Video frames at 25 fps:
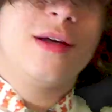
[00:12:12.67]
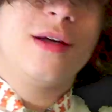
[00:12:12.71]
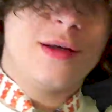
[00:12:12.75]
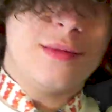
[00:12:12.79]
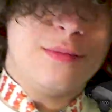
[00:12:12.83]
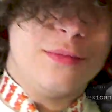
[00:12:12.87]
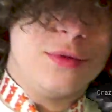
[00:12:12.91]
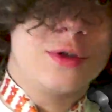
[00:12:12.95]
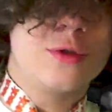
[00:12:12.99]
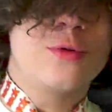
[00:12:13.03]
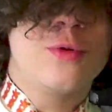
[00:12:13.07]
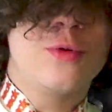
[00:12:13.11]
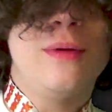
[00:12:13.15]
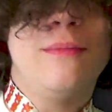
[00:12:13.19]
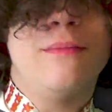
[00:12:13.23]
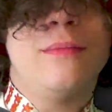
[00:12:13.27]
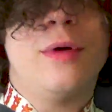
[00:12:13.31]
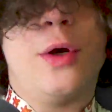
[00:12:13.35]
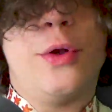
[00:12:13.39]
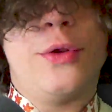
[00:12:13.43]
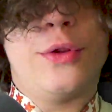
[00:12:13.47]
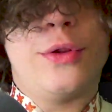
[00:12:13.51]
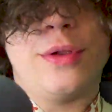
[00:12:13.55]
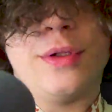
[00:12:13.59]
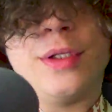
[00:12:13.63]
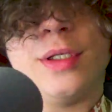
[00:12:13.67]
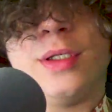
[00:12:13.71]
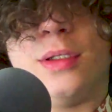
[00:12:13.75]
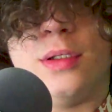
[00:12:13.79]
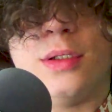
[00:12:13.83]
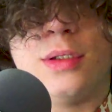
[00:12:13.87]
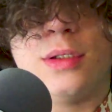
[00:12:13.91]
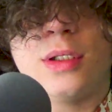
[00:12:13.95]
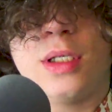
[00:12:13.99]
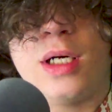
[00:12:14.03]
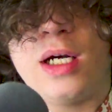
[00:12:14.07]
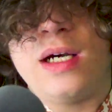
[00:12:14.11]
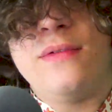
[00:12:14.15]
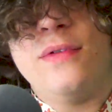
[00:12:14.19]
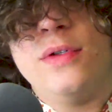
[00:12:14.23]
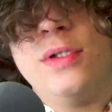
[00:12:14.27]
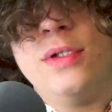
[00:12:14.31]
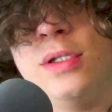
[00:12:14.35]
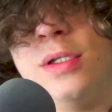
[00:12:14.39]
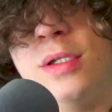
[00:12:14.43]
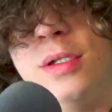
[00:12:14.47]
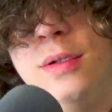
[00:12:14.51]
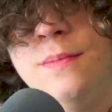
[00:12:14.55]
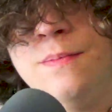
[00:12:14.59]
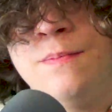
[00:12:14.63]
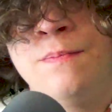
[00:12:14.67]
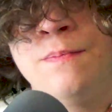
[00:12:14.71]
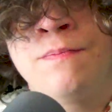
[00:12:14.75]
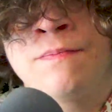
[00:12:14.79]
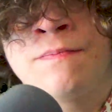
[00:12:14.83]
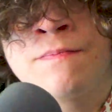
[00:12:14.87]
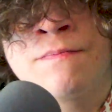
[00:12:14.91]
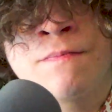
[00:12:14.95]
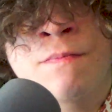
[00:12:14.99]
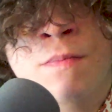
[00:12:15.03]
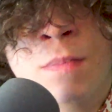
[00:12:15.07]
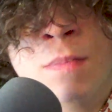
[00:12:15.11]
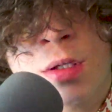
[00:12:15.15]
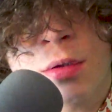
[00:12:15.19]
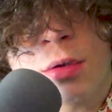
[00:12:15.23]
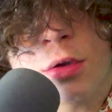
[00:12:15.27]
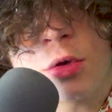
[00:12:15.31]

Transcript: Between both of these, obviously, the